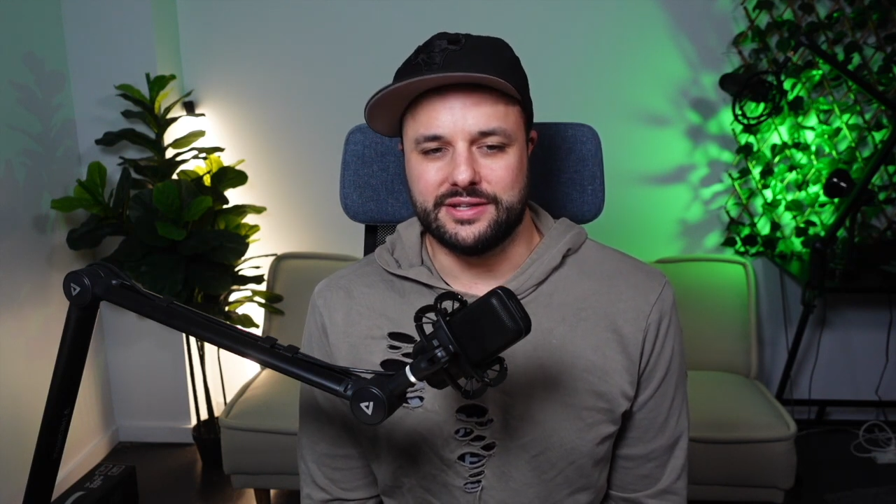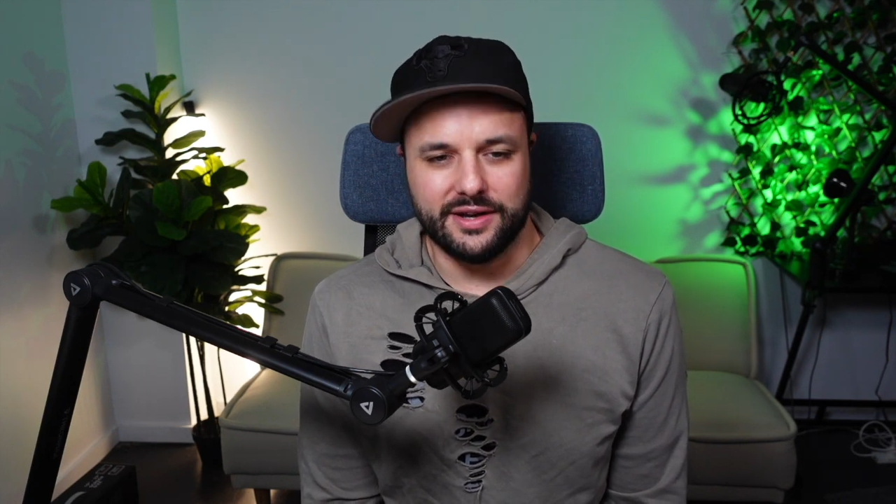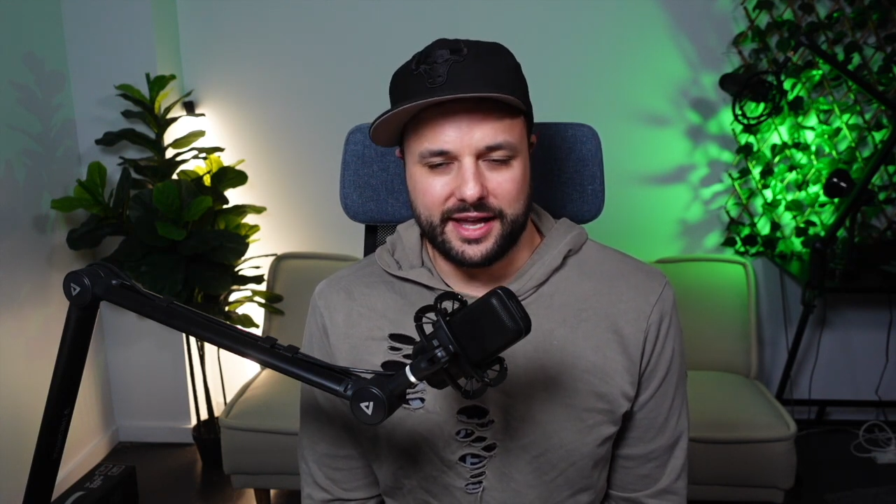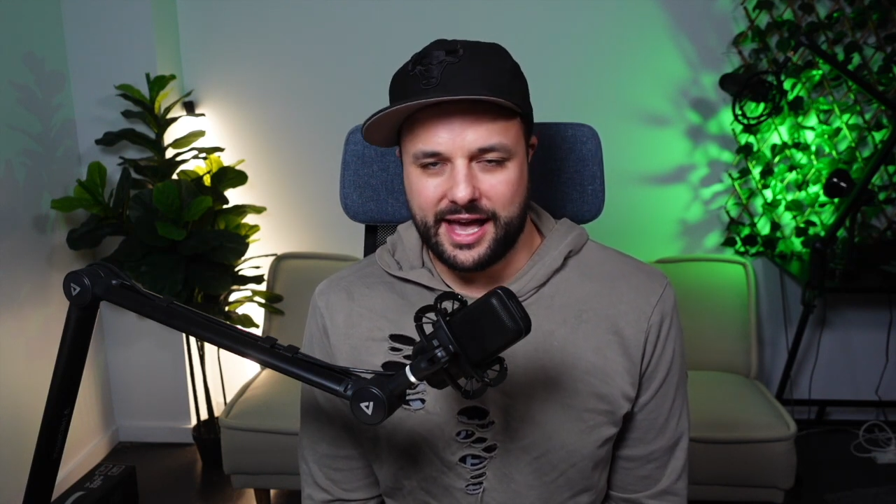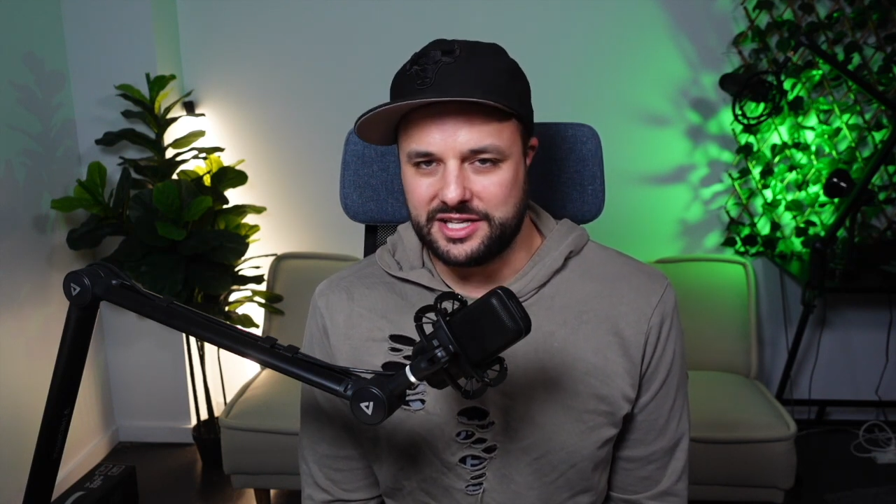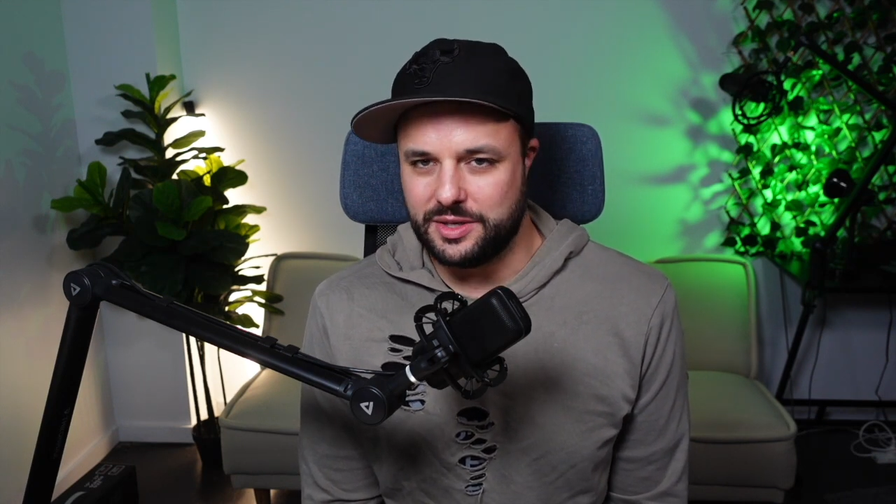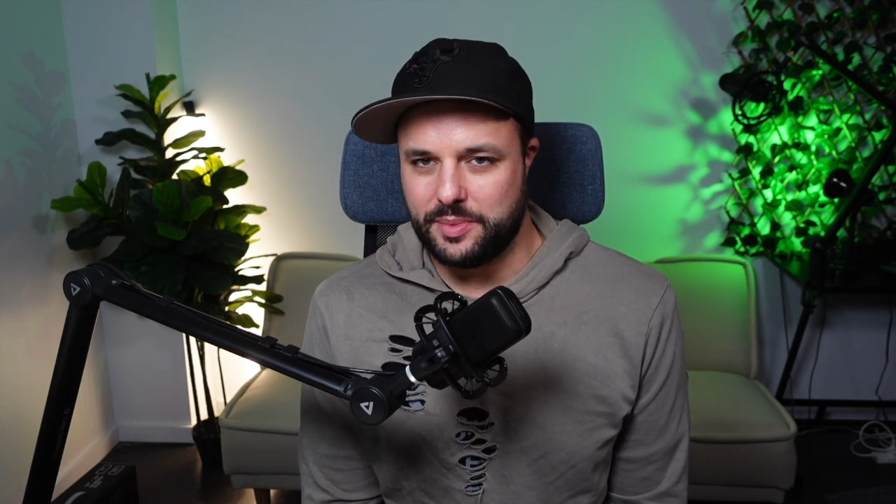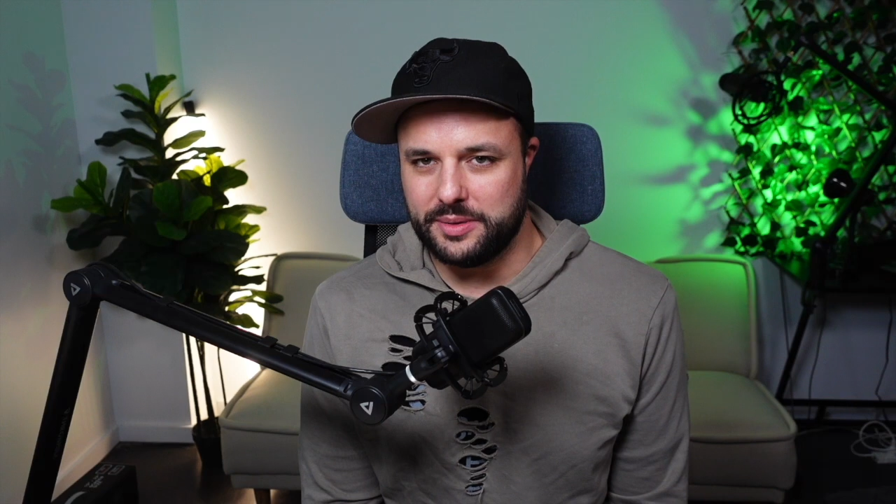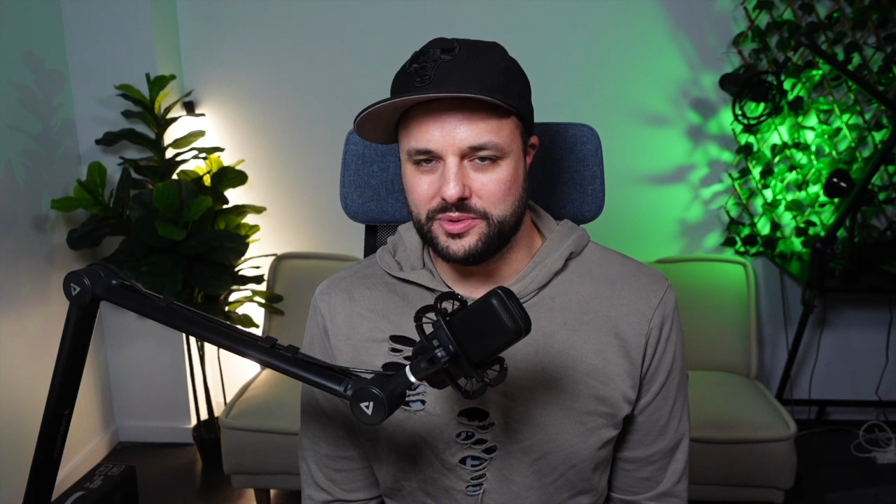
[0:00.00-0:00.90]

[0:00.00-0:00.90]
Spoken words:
it's going to capture